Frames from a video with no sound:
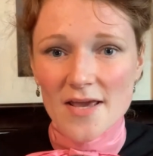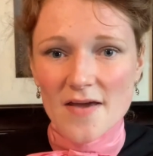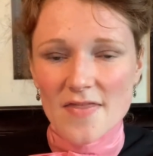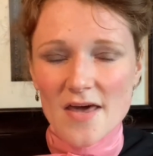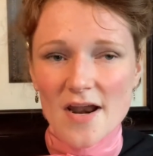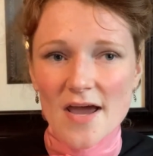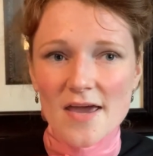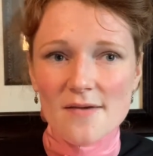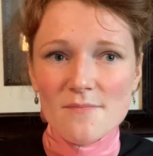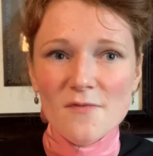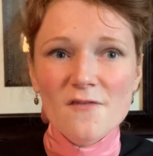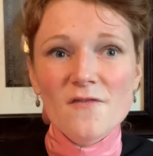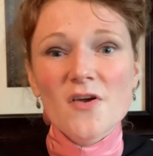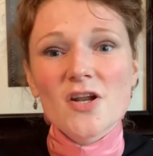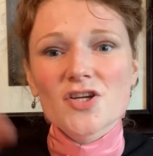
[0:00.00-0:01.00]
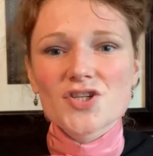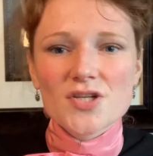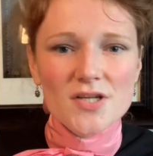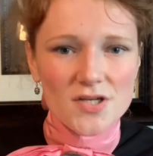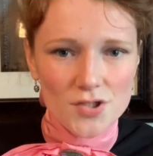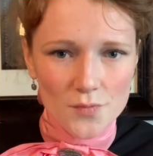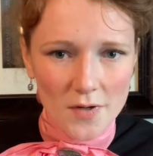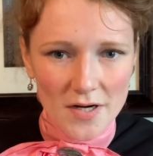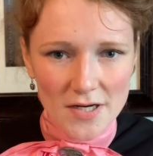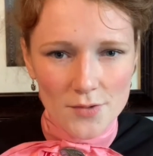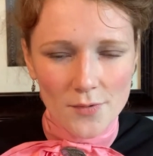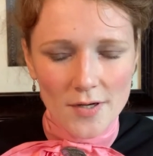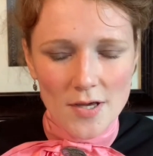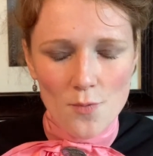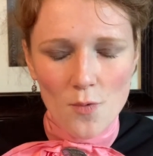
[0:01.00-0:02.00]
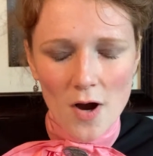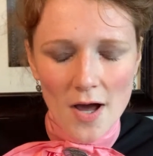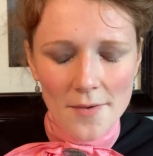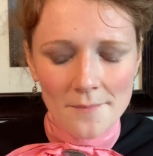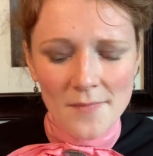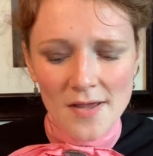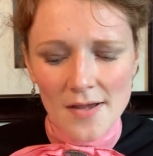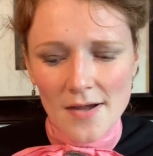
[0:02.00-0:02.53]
and then I finished it in 2021.